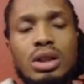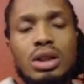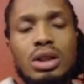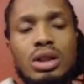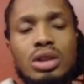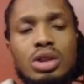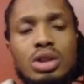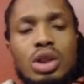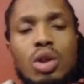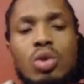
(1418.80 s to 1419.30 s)

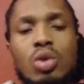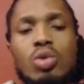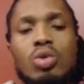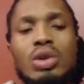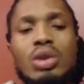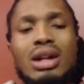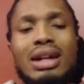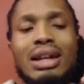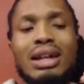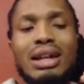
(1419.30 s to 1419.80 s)
So,
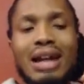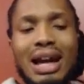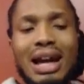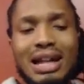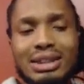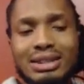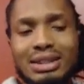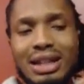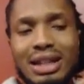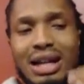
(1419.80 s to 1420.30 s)
and
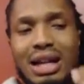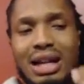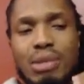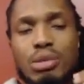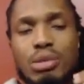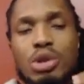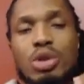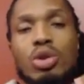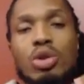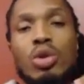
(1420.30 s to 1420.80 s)
as time
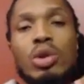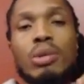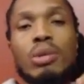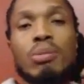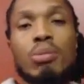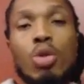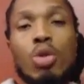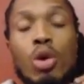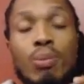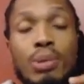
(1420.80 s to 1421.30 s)
is going,
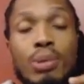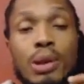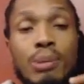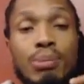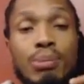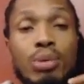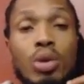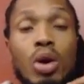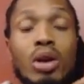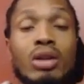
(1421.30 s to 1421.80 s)
more
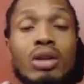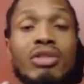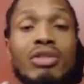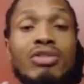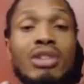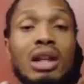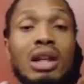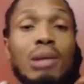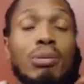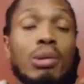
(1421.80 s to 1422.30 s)
people are
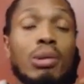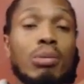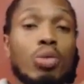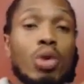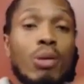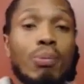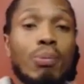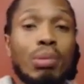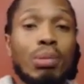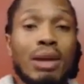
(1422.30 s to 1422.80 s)
developing
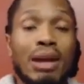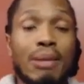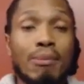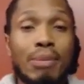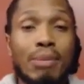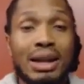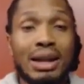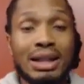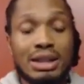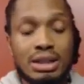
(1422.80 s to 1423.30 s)
more
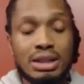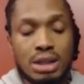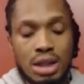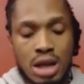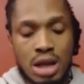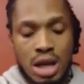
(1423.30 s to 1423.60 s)
plant-based